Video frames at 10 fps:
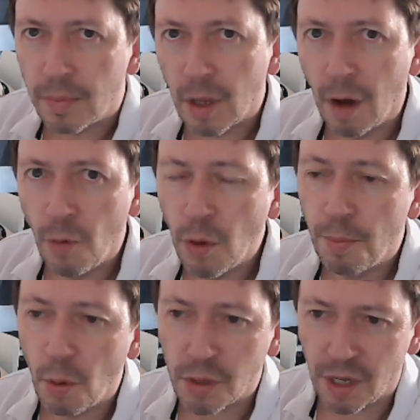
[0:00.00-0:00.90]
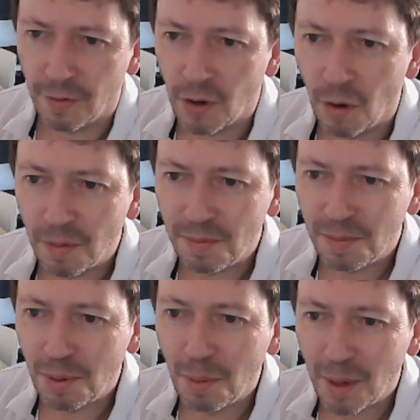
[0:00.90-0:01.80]
Of all the books I've got,
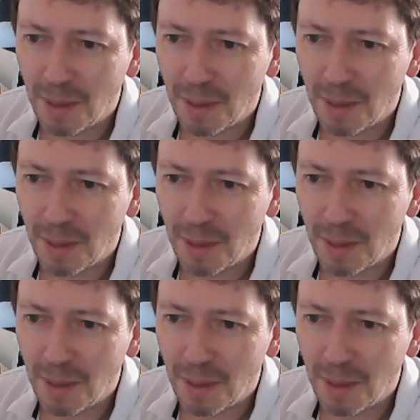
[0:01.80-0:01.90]
probably the